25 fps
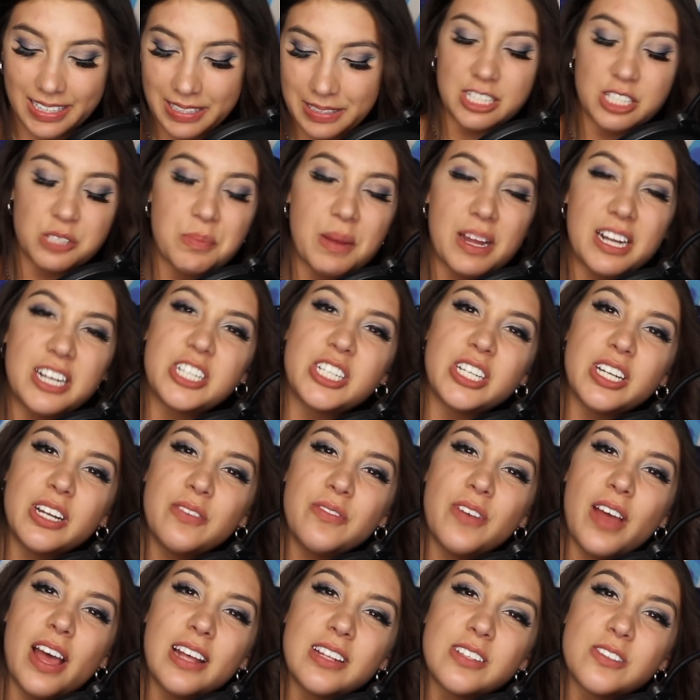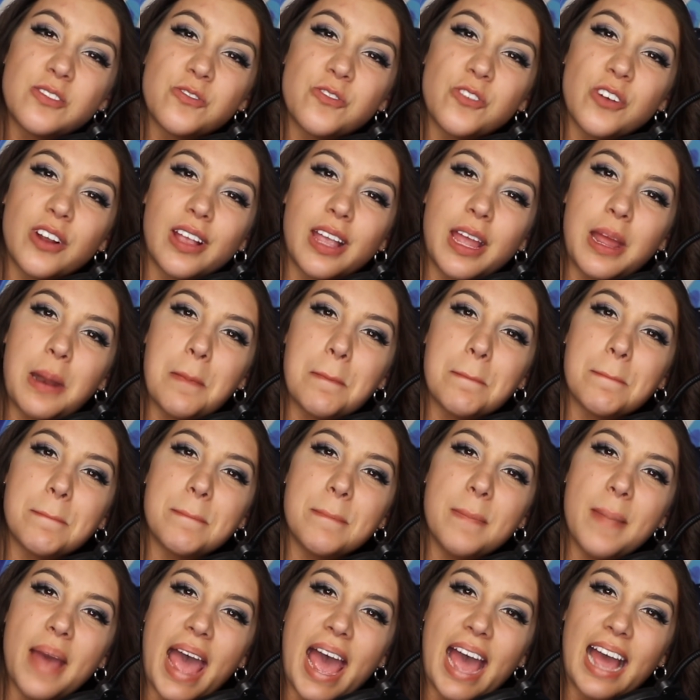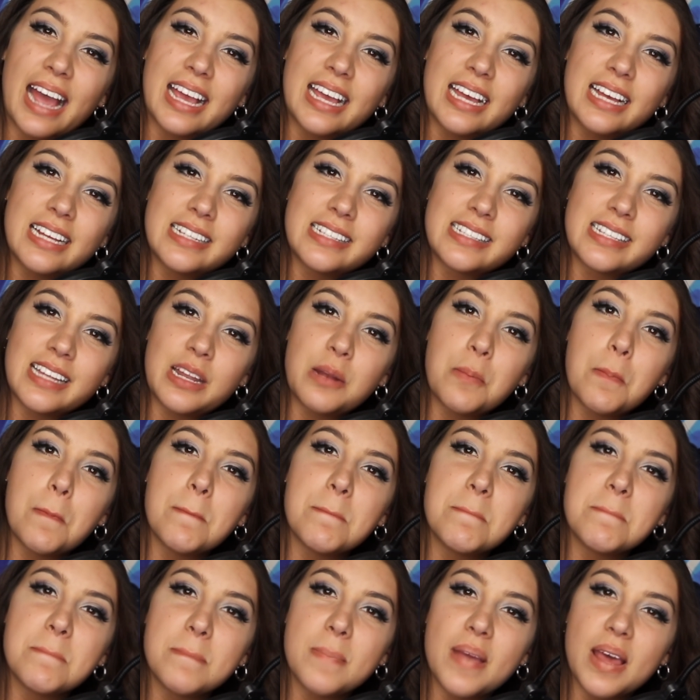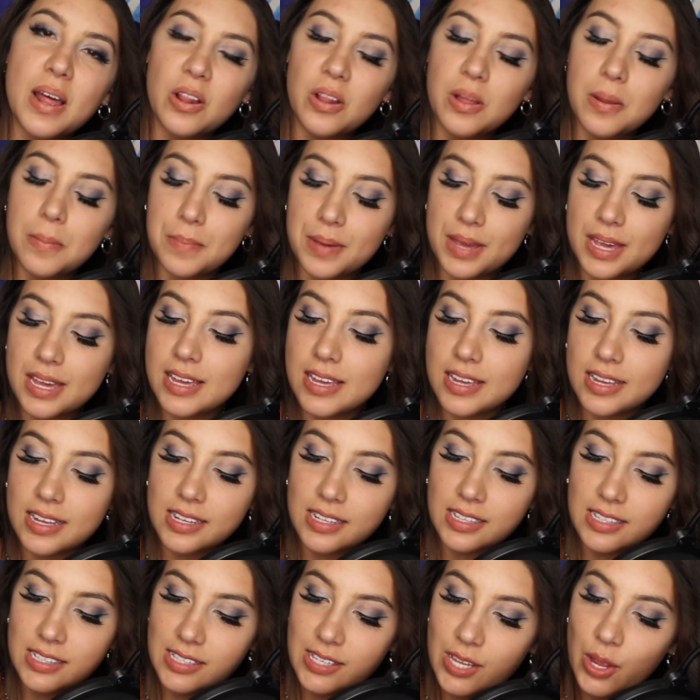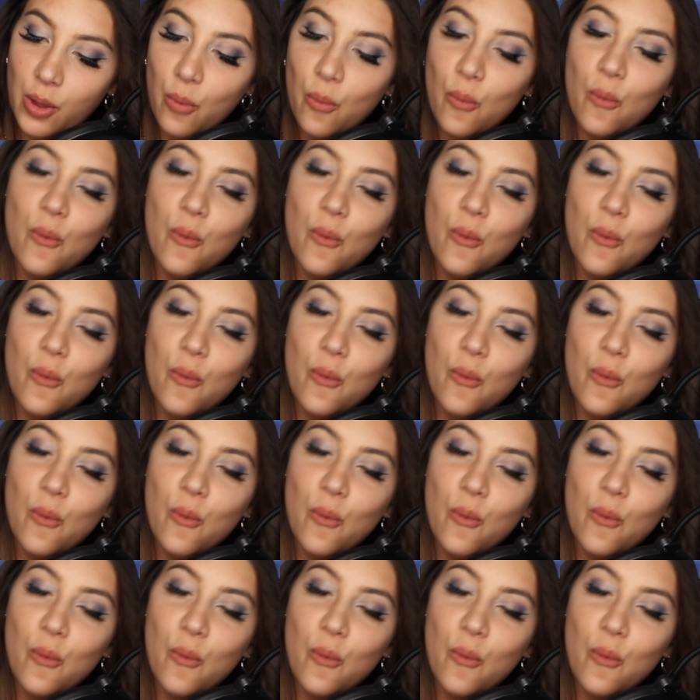Especially if it has freaking maggots and millipedes.